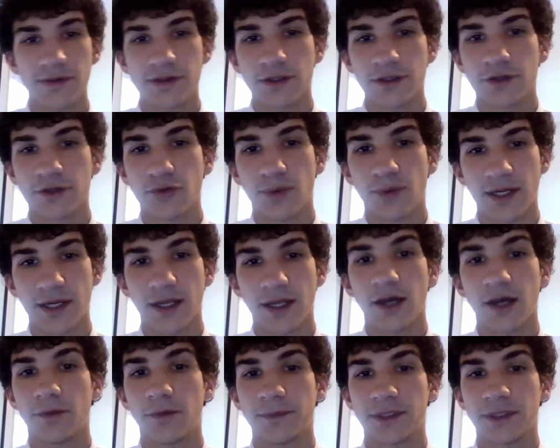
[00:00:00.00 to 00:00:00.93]
has the UN
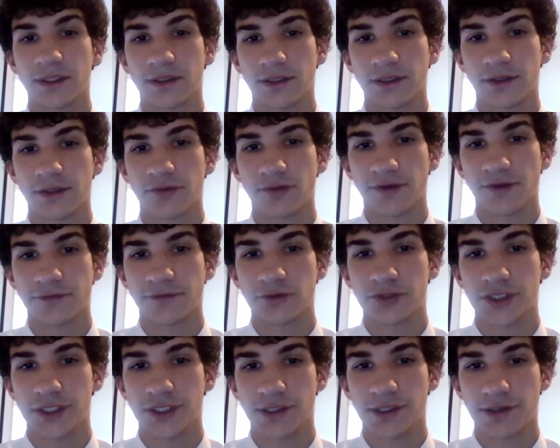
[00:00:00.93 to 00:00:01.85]
helped these
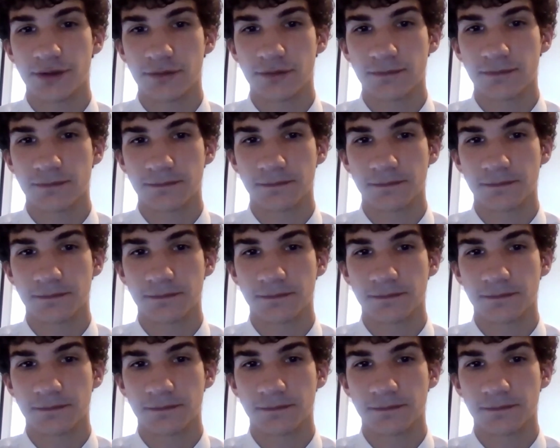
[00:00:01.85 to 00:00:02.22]
refugees?